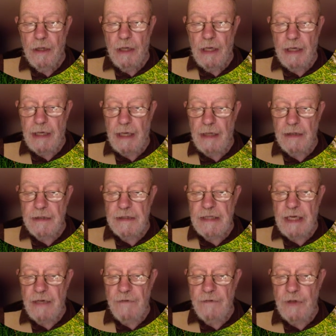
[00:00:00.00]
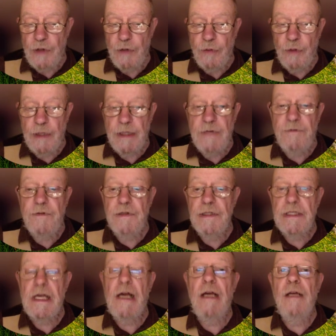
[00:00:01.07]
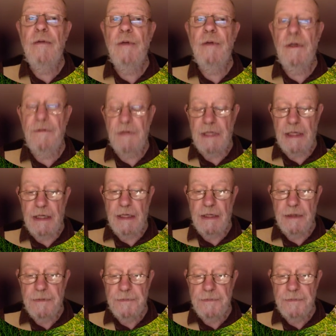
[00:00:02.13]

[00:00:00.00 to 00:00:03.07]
Again, same view, different time of year.